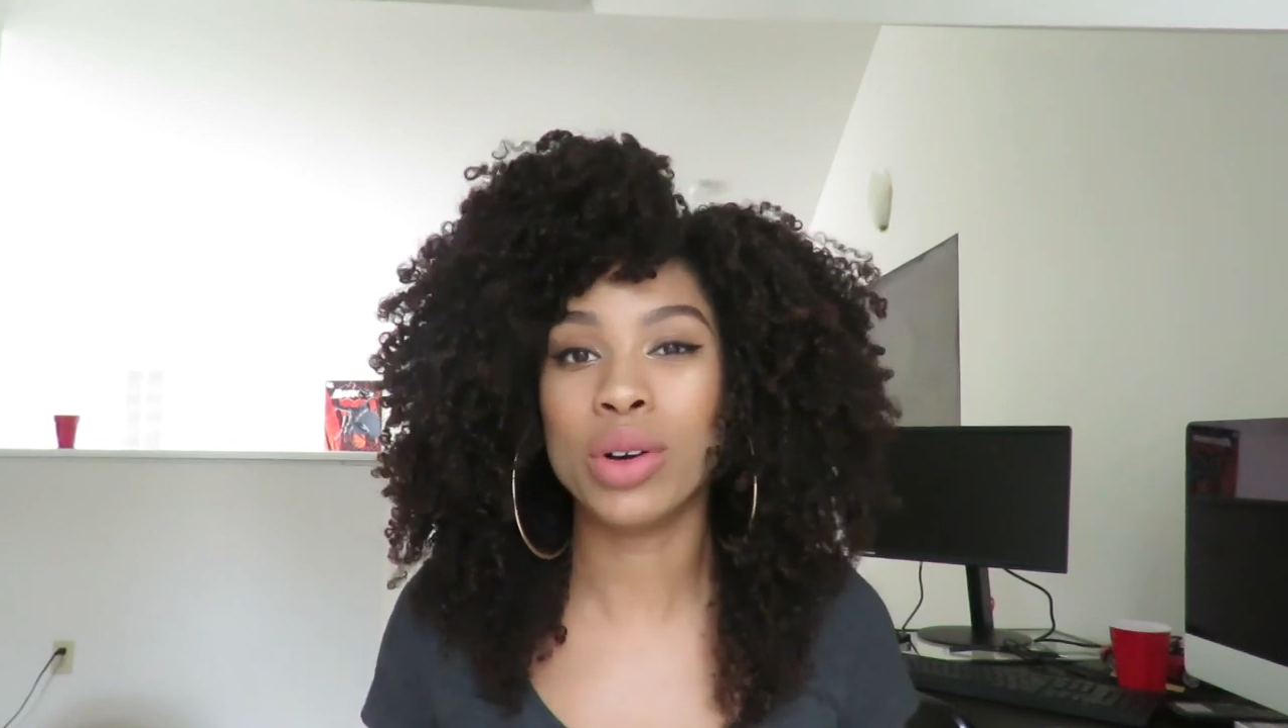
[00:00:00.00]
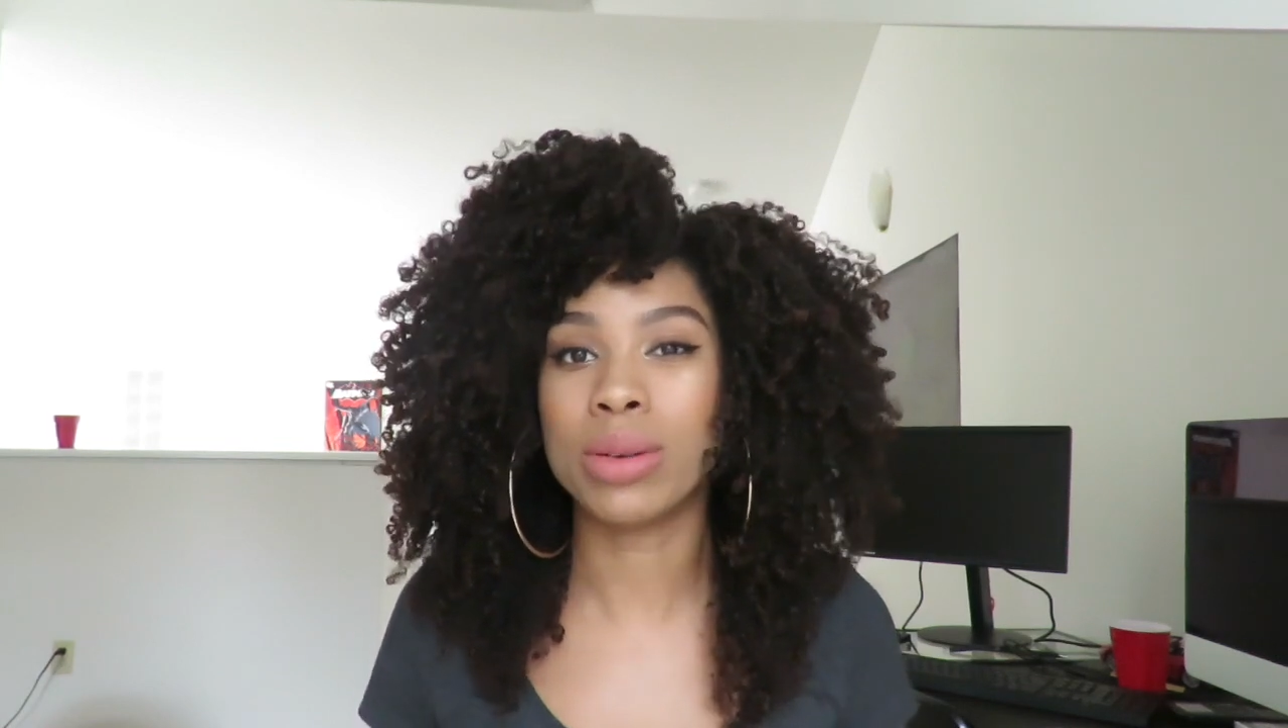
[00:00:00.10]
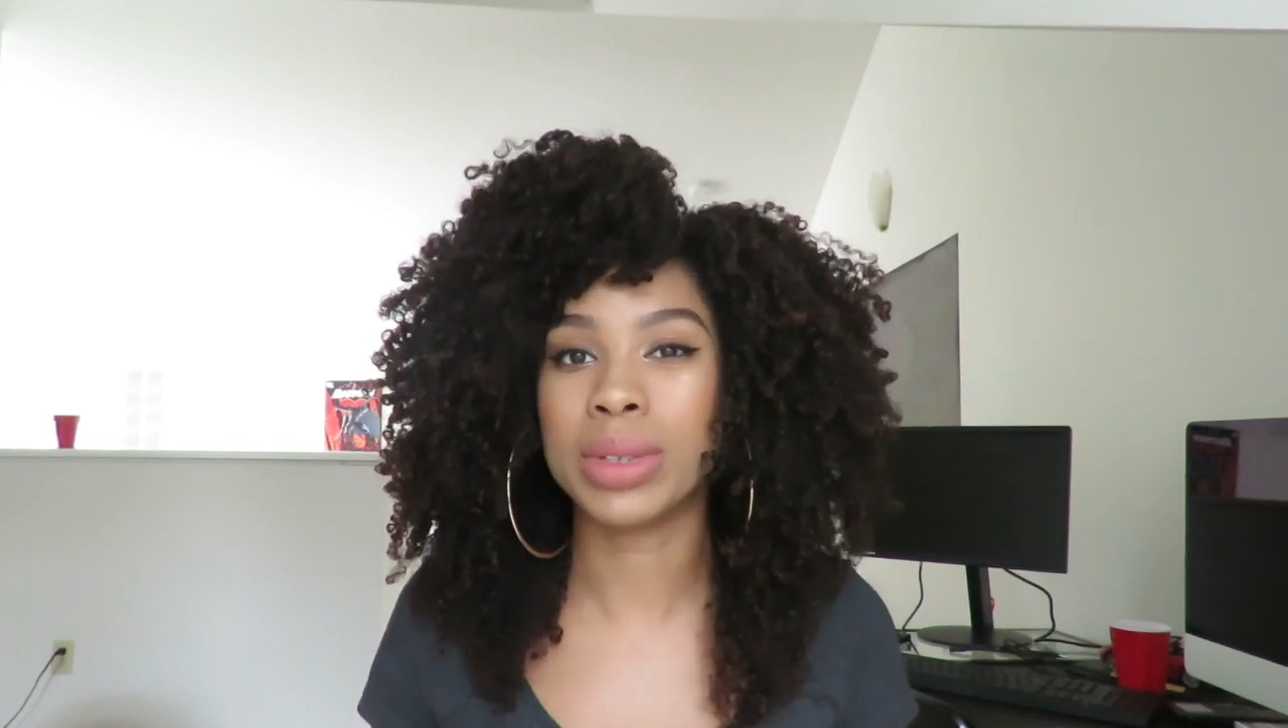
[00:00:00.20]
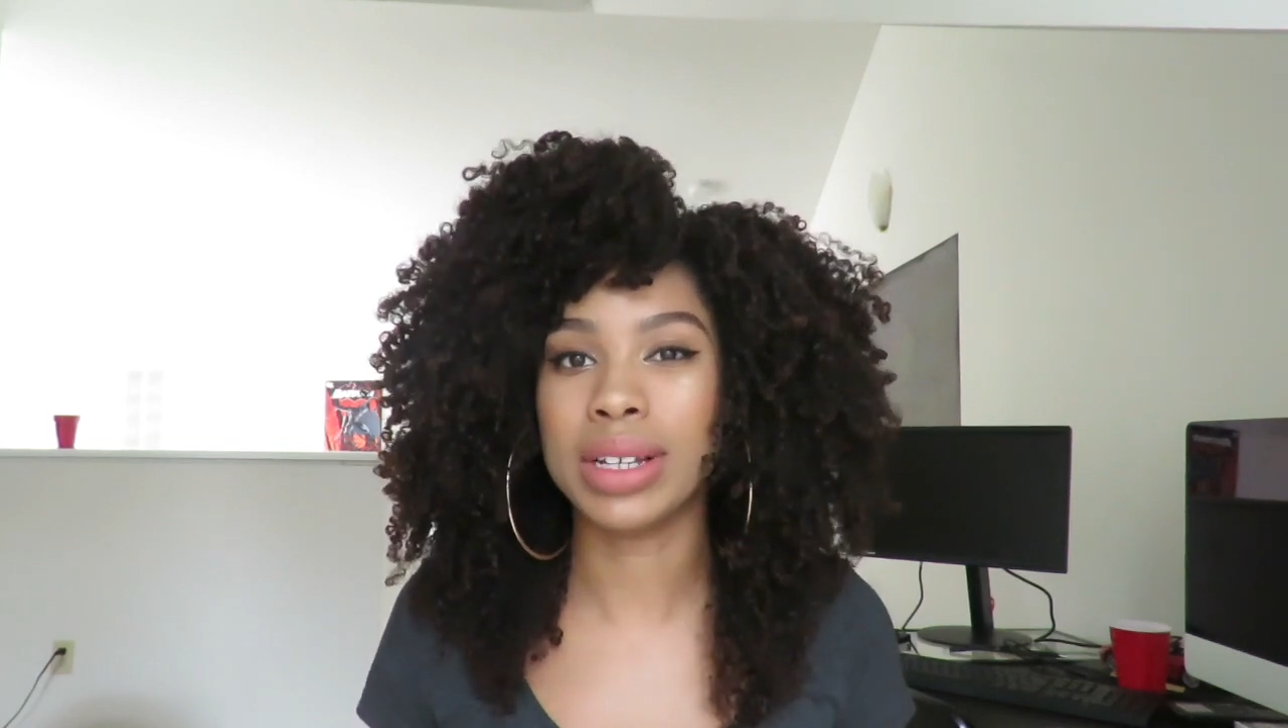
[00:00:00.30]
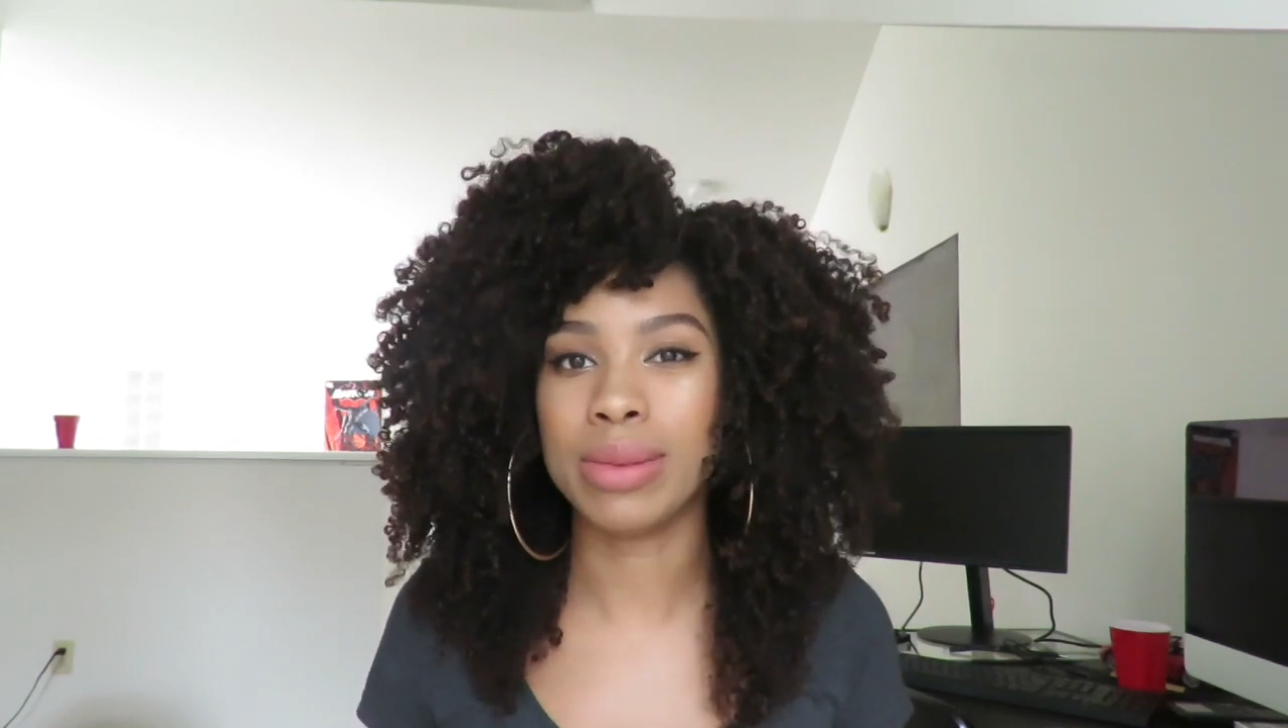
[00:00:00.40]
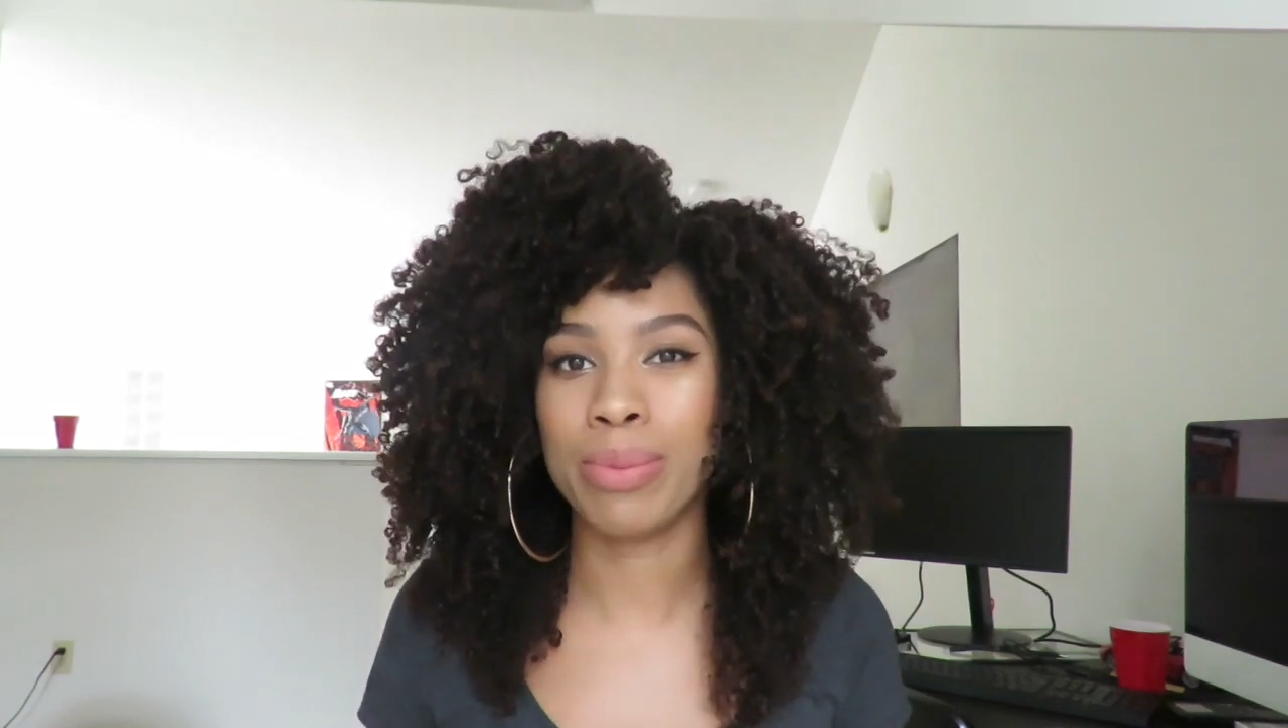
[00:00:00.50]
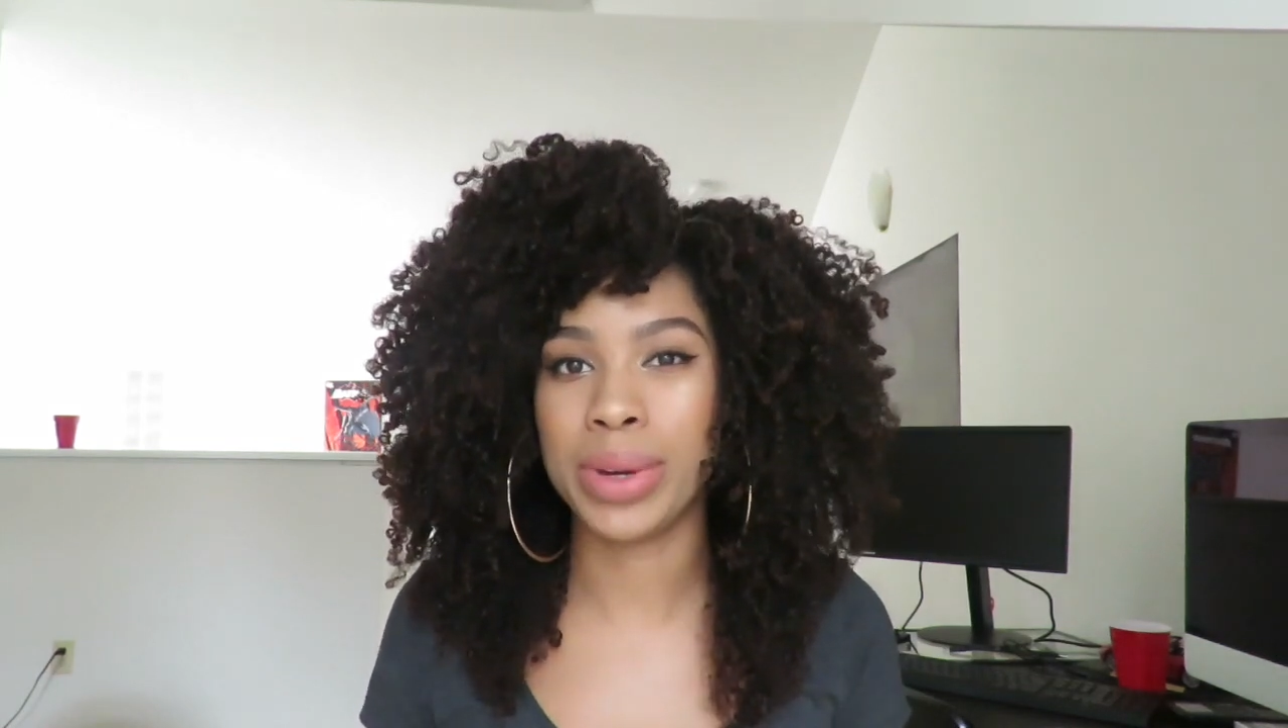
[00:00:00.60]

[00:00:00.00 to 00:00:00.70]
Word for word: normally